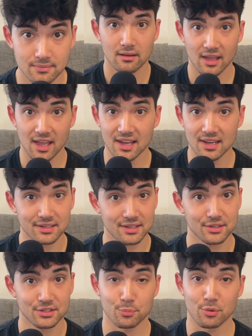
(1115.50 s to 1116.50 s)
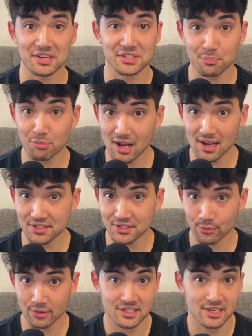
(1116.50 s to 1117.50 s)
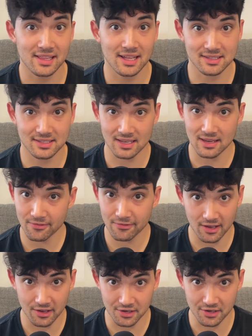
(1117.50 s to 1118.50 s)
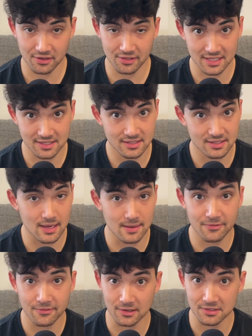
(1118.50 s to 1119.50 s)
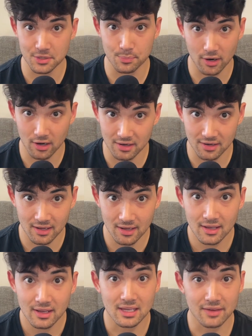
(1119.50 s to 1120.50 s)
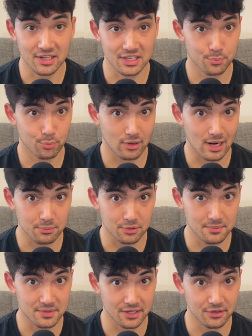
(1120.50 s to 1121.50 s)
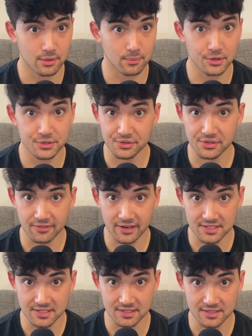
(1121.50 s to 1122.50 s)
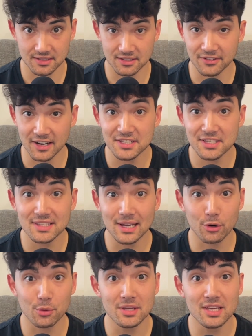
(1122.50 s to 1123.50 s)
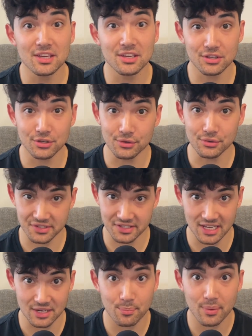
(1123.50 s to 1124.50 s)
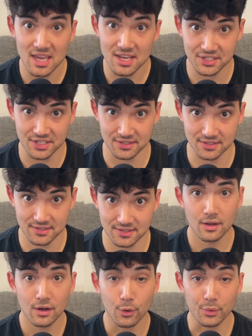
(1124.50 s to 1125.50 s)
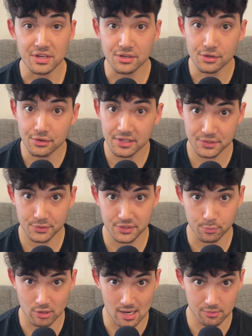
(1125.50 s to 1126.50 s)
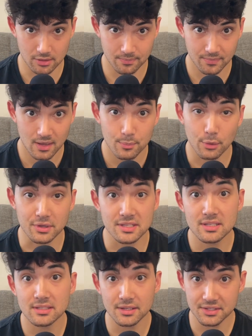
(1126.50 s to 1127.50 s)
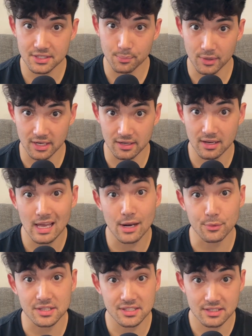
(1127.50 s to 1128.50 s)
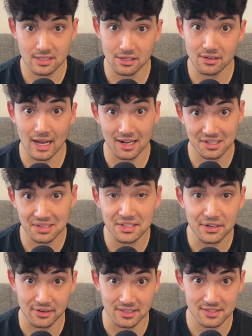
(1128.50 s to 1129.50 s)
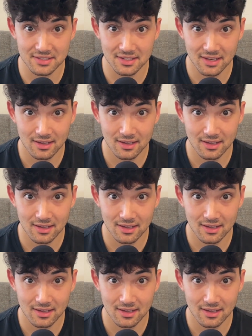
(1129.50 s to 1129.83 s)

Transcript: And surprise, surprise, we saw that same failure, that same faulty part, giving us problems in commercial devices that were being used in patients. We knew this was a problem, but we still submitted and we still got clearance.